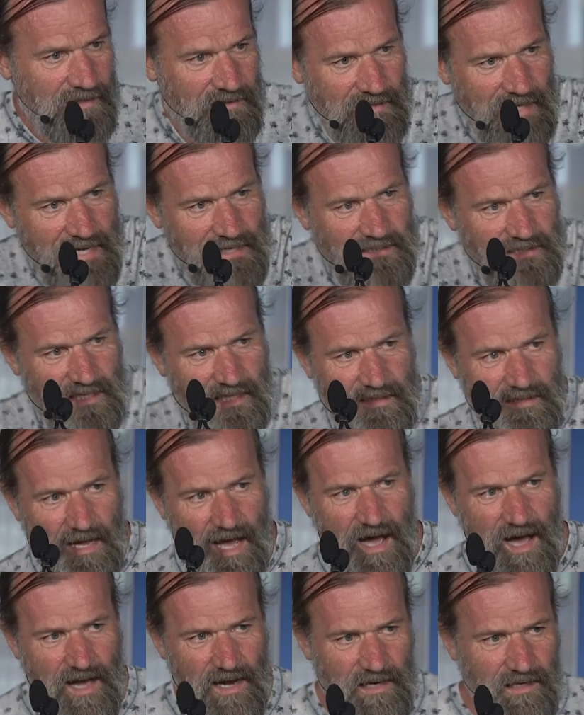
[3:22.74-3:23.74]
dancing the
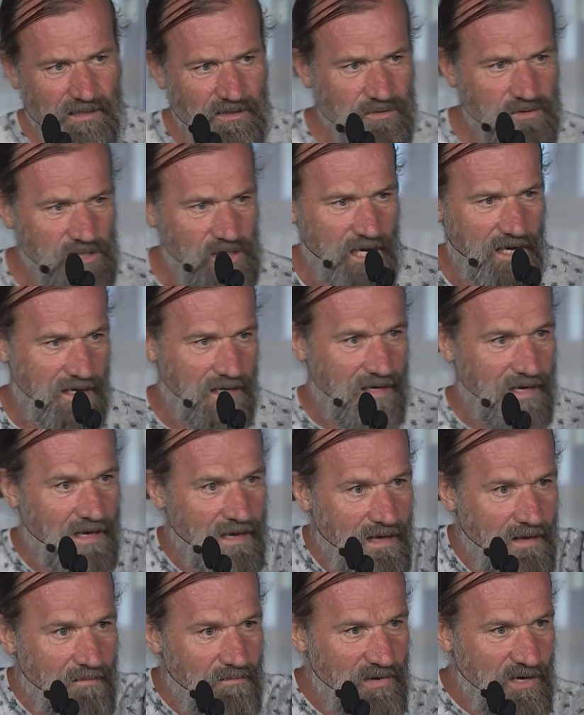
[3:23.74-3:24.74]
Harlem Shake,
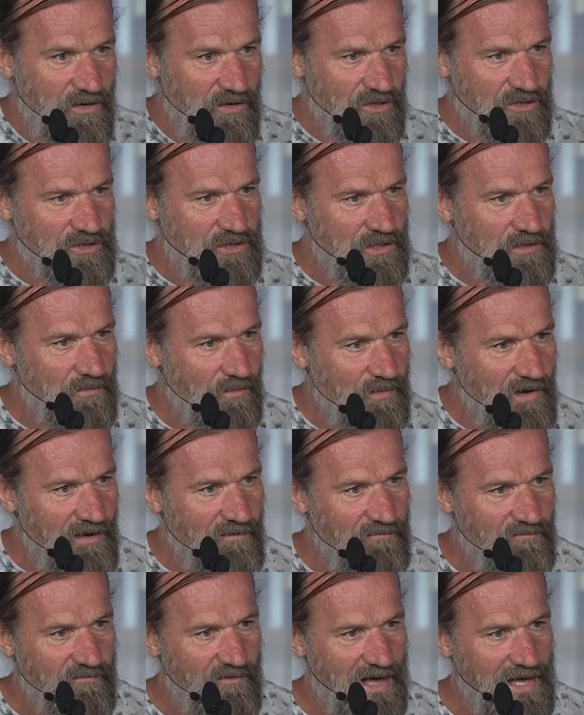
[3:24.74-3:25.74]
because we
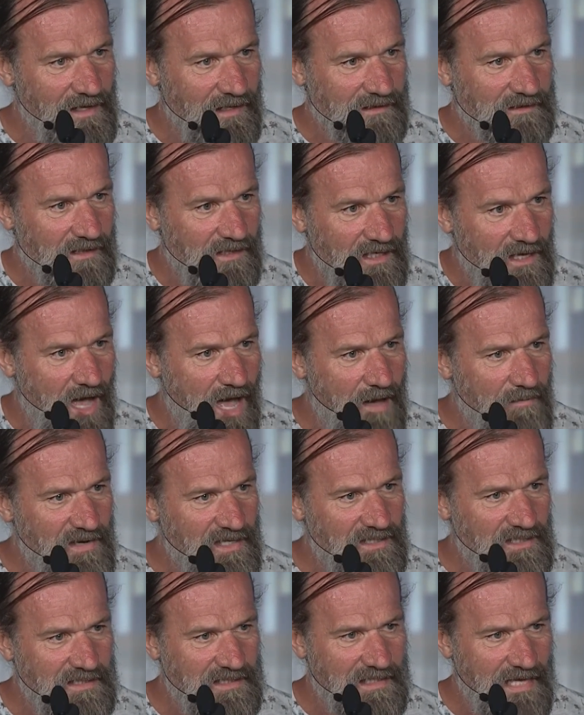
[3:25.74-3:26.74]
felt
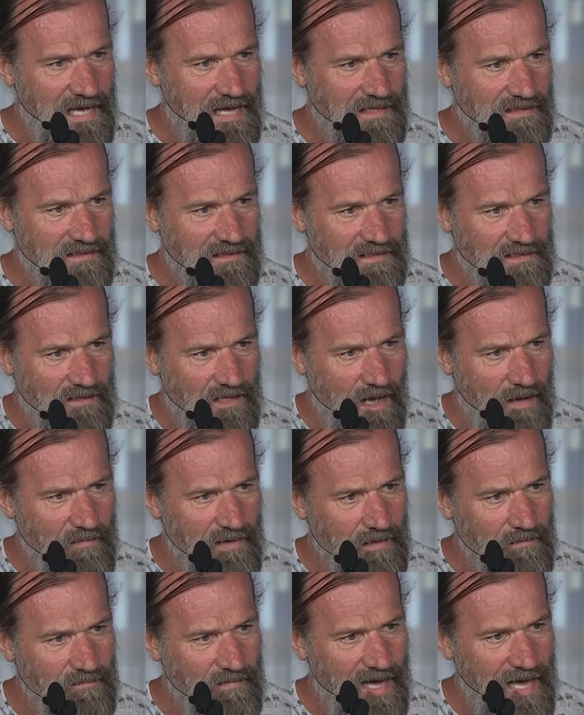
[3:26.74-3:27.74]
common sense
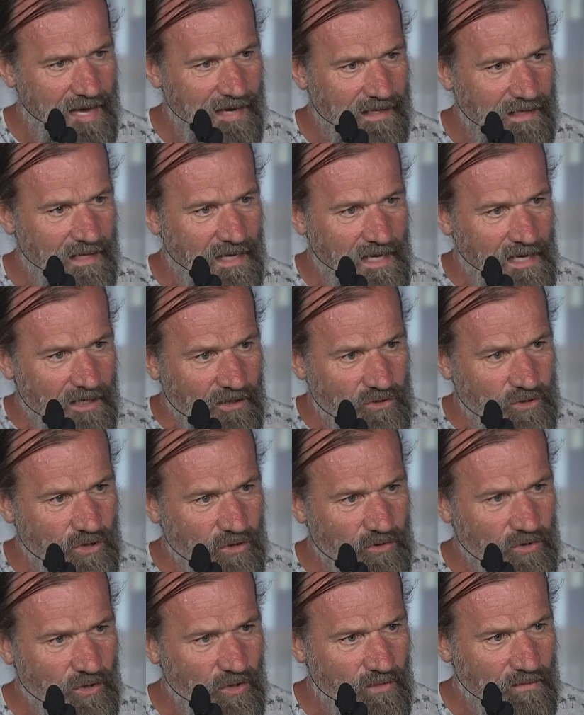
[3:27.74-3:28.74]
coming back to
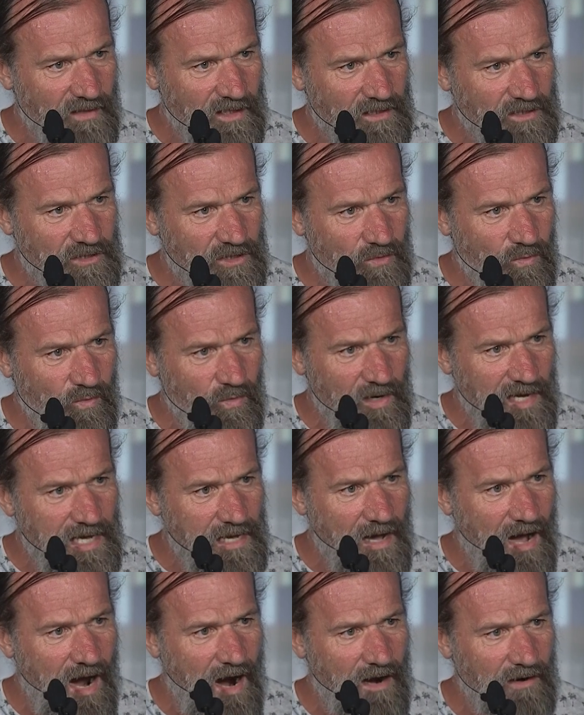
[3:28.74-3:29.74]
humans.
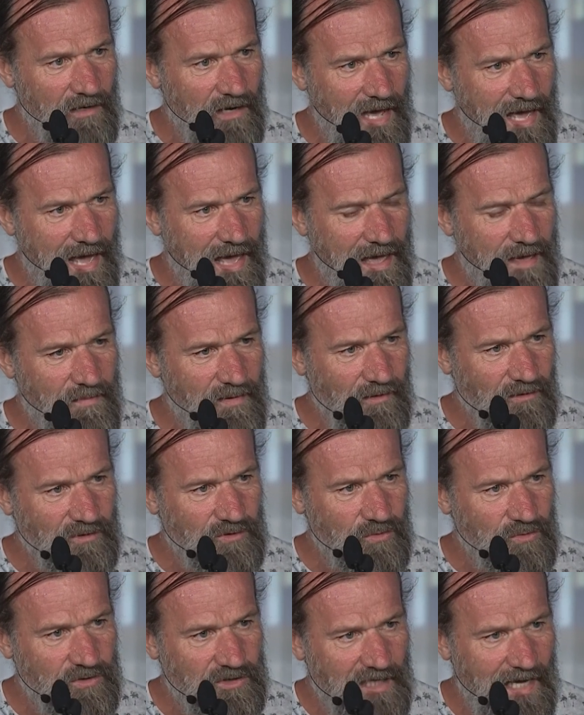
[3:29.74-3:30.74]
We are able
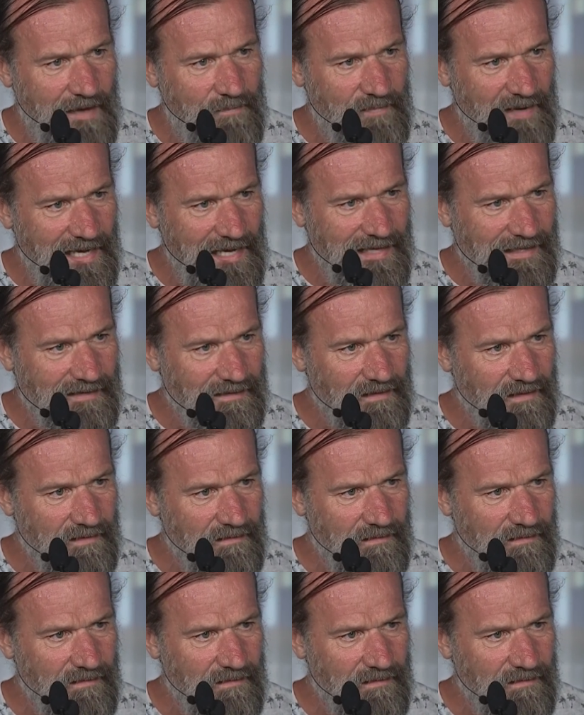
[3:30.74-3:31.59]
to tap in.